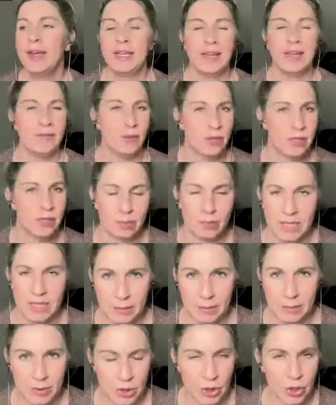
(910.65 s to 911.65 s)
give you some
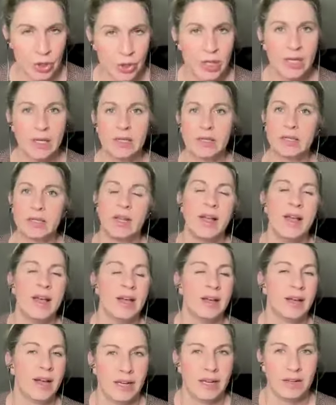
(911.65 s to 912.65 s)
tips and tricks,
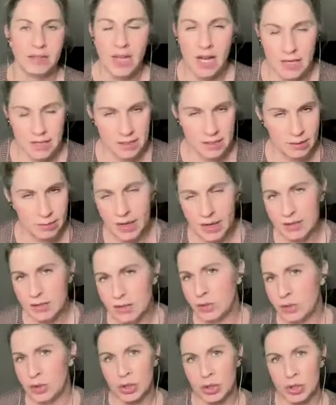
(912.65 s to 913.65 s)
kind of customize
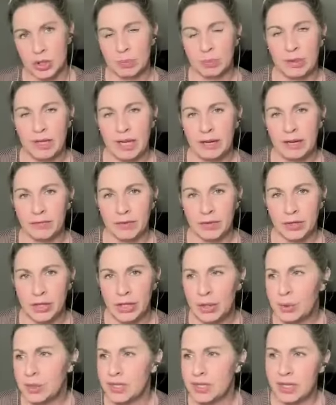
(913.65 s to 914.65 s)
a nutrition plan for
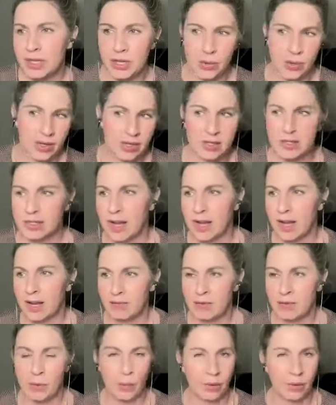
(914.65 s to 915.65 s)
you, and then you can decide
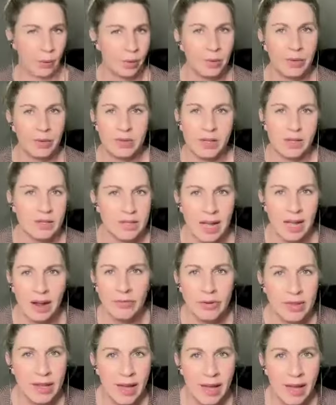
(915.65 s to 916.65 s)
if you want to work with us
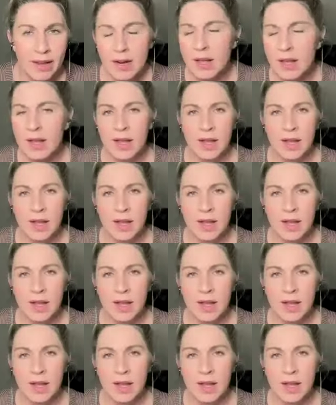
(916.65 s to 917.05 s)
after that,